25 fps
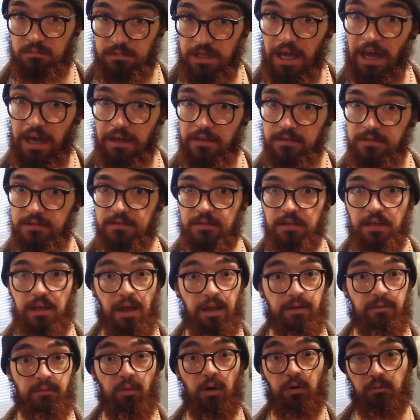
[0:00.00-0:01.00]
Yes.
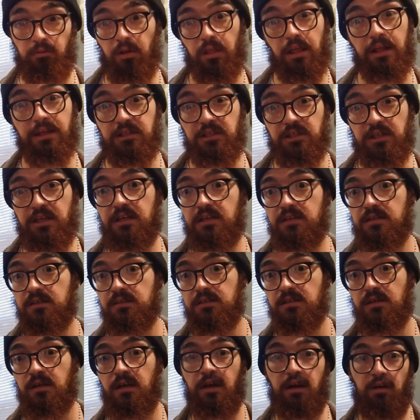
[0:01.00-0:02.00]
And what religion
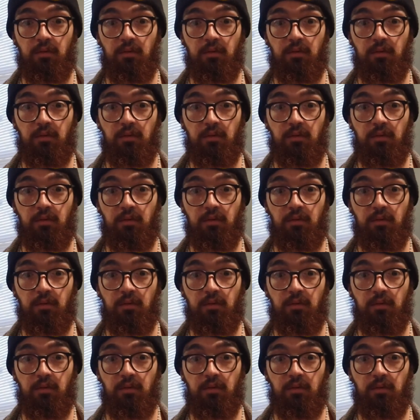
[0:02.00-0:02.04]
is,